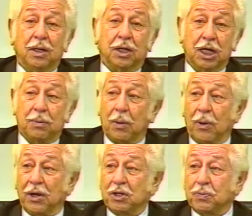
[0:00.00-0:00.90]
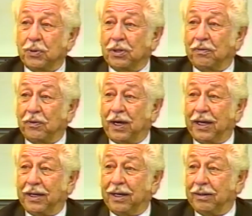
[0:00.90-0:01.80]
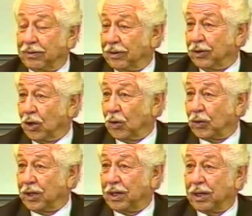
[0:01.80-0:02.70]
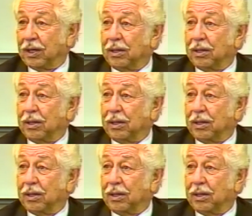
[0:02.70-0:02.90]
keep our waters purified and know the